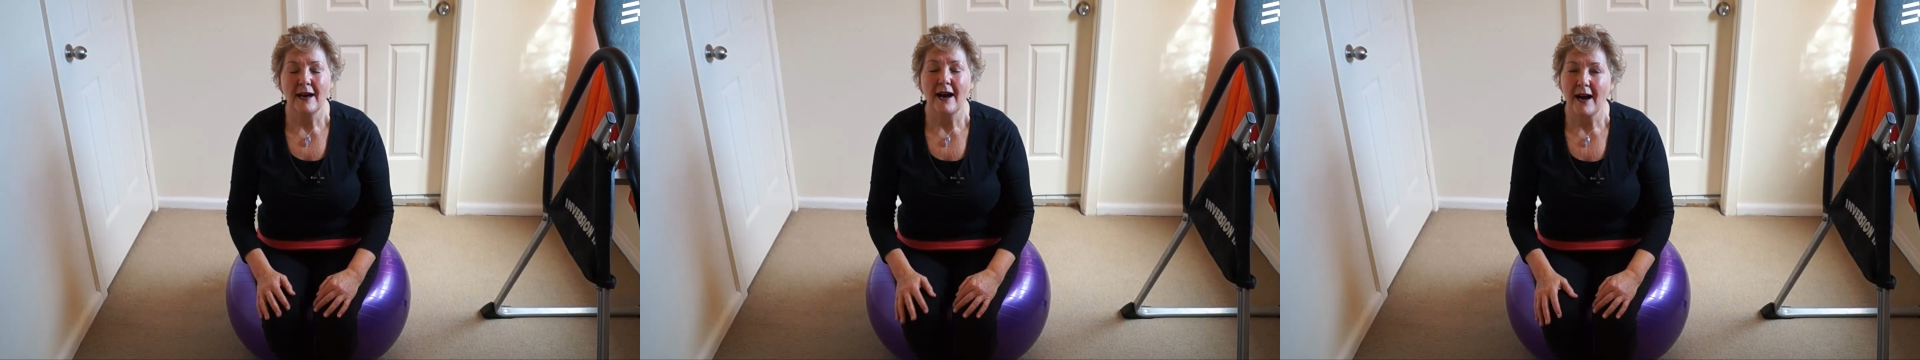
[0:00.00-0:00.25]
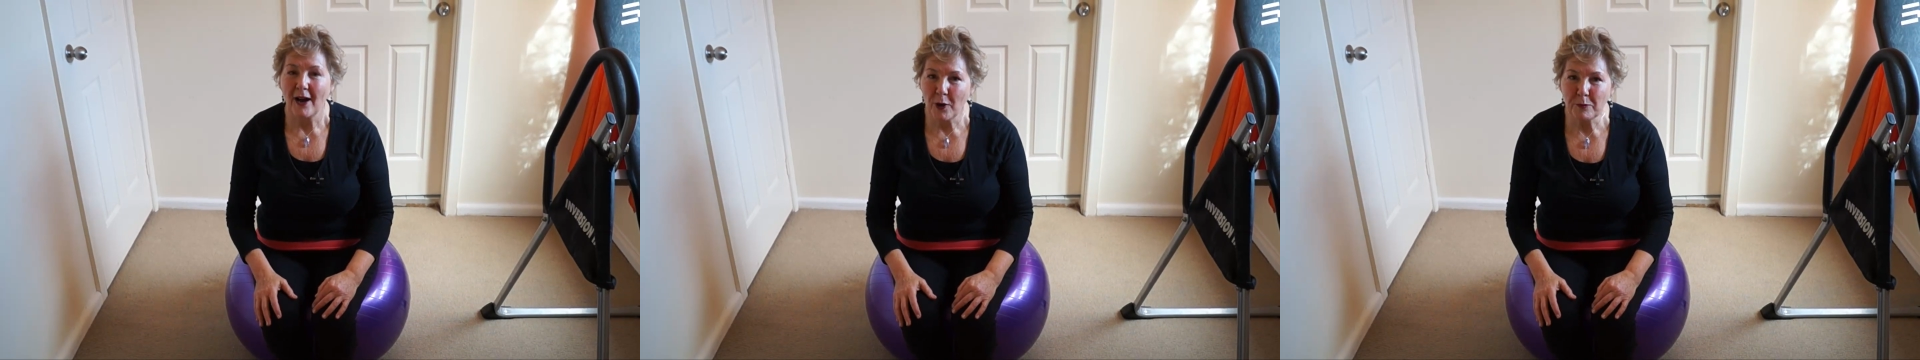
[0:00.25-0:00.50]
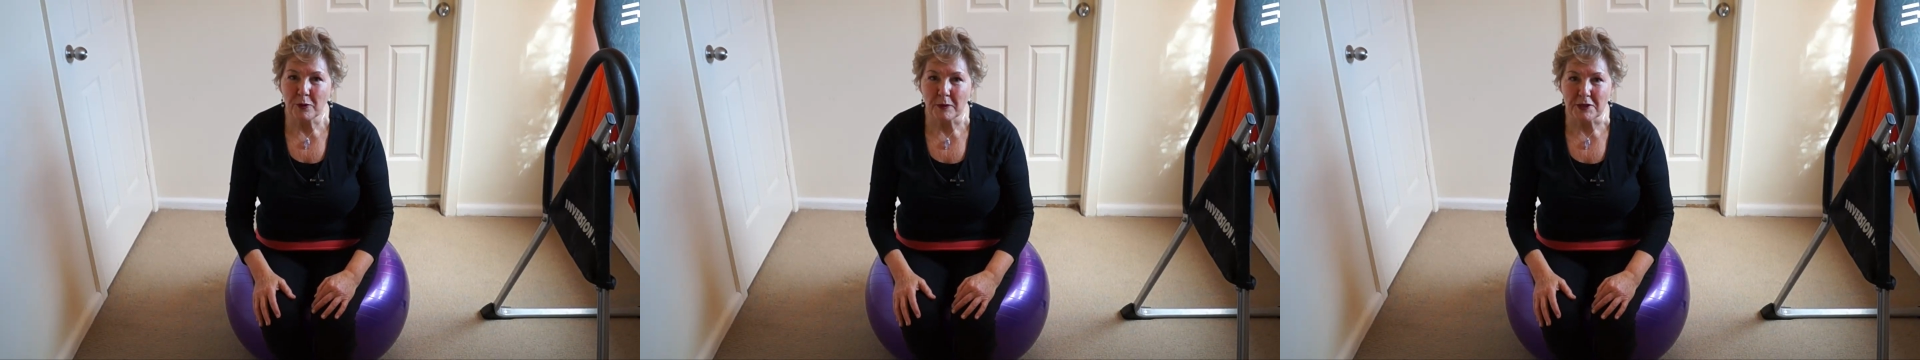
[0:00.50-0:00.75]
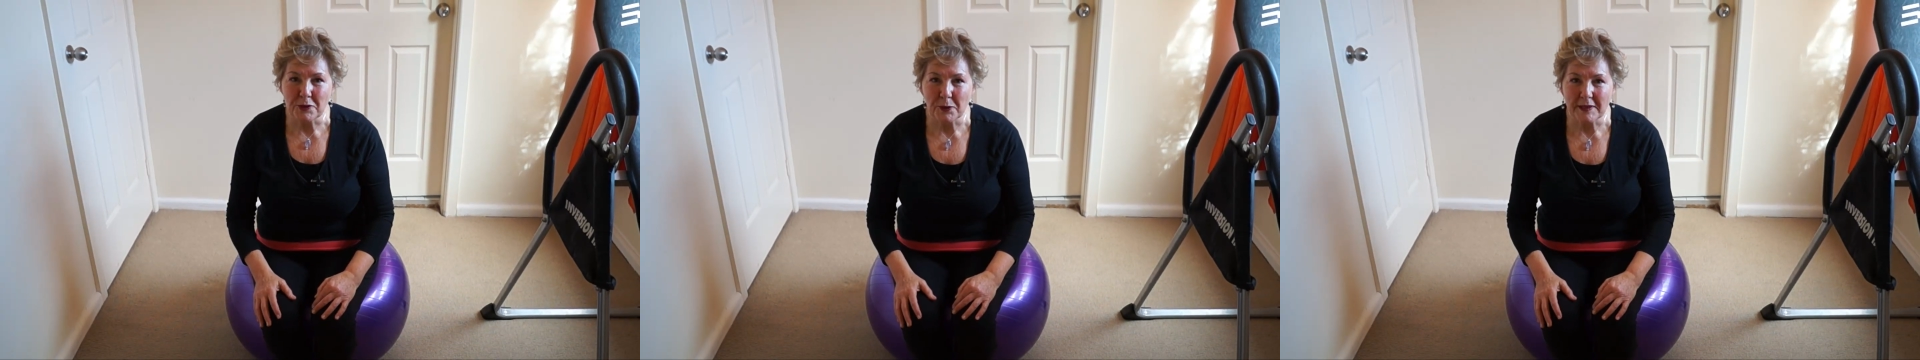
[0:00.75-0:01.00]
I hope you
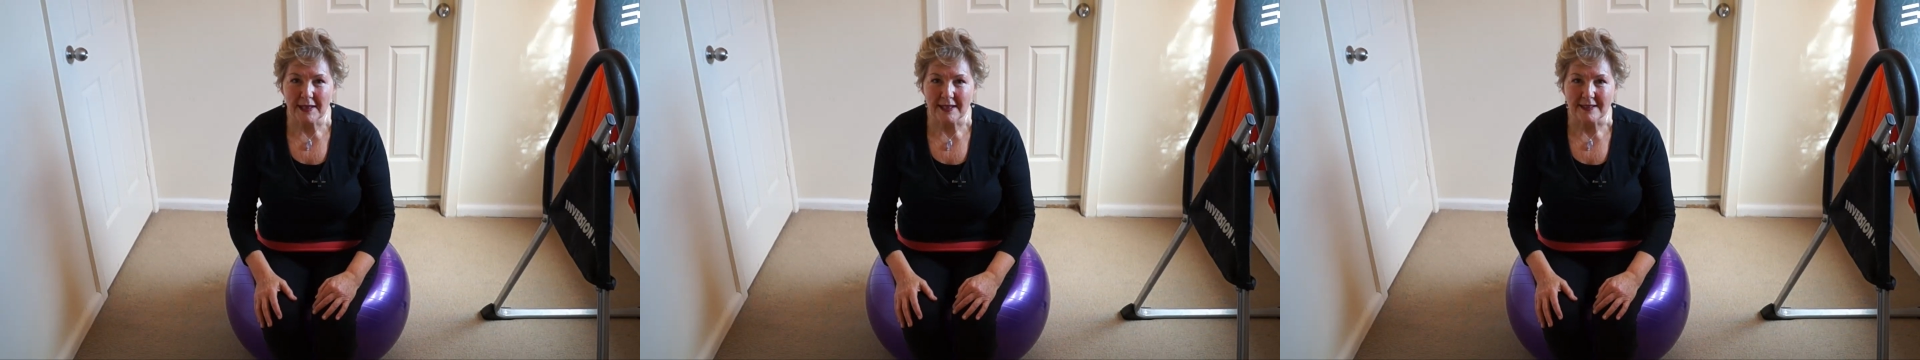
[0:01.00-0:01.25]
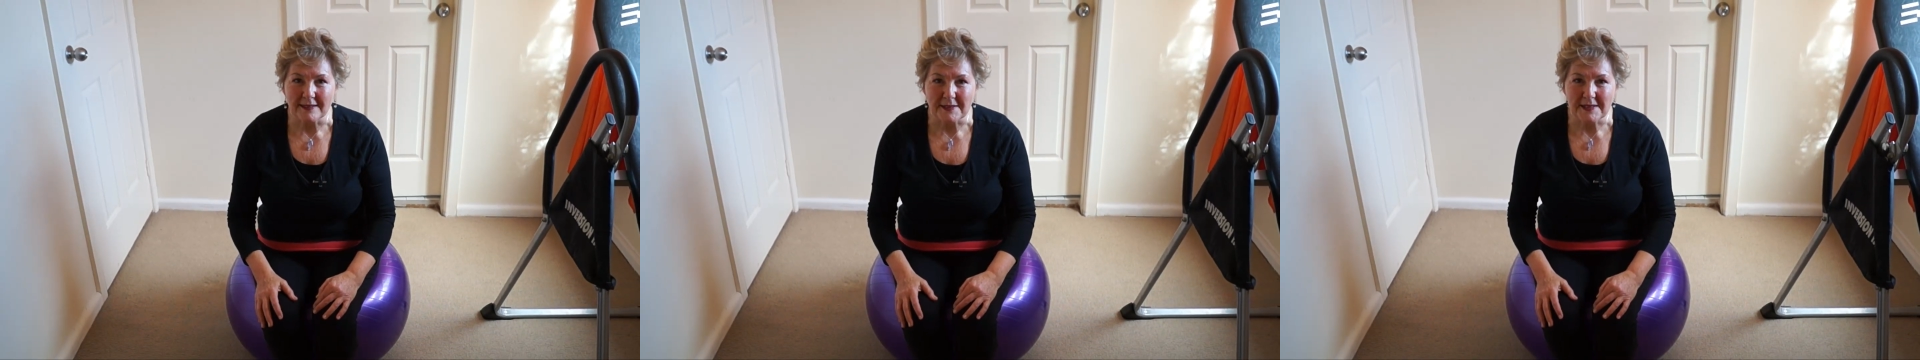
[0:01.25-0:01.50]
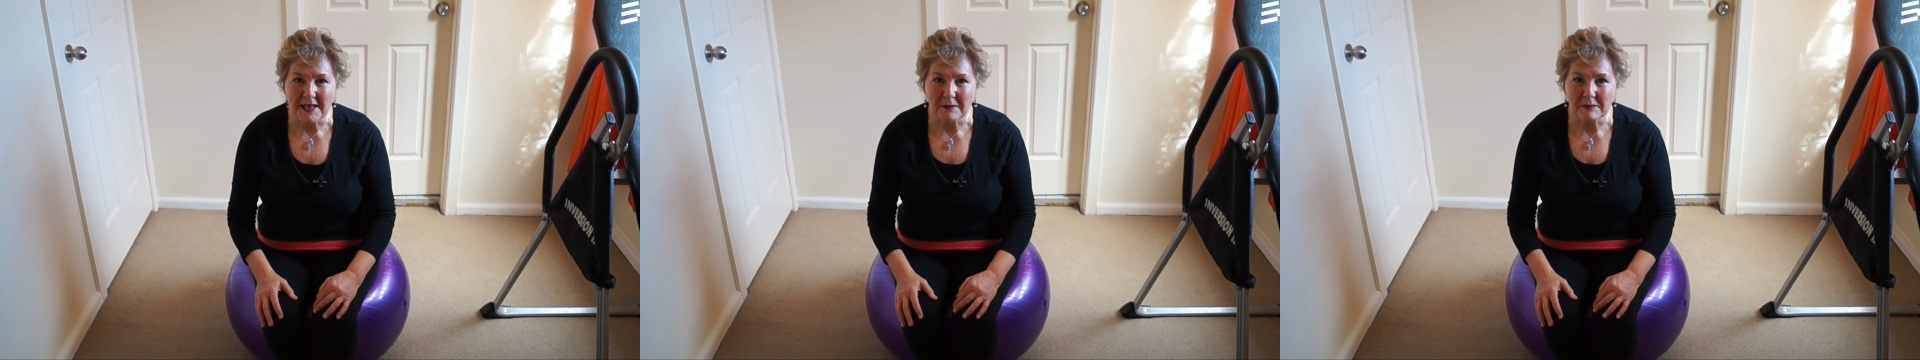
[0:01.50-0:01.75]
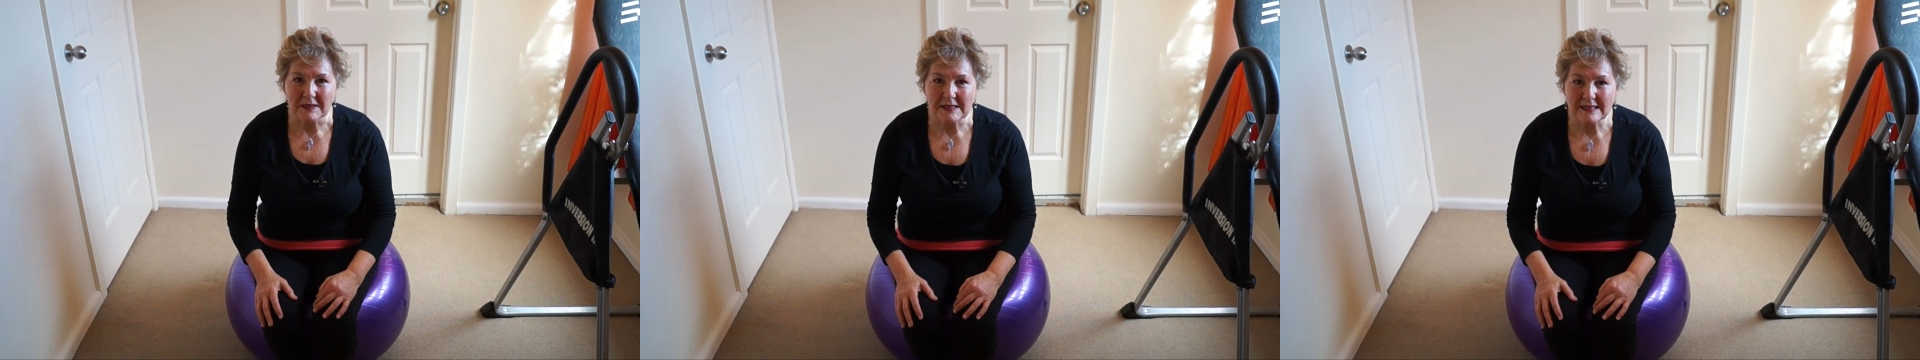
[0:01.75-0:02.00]
enjoyed that little
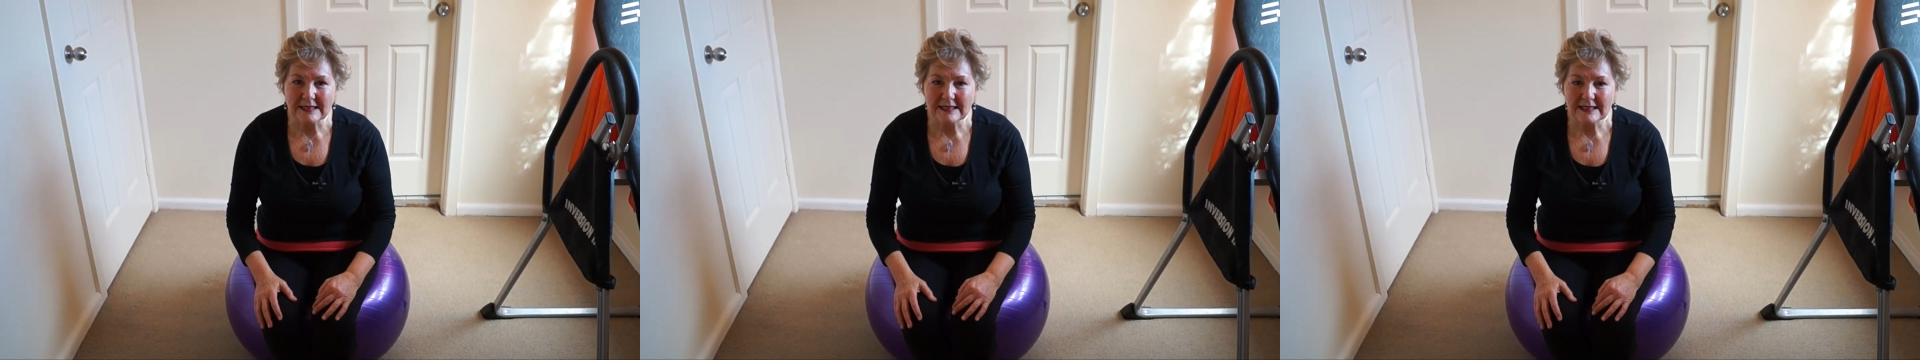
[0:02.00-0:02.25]
segment.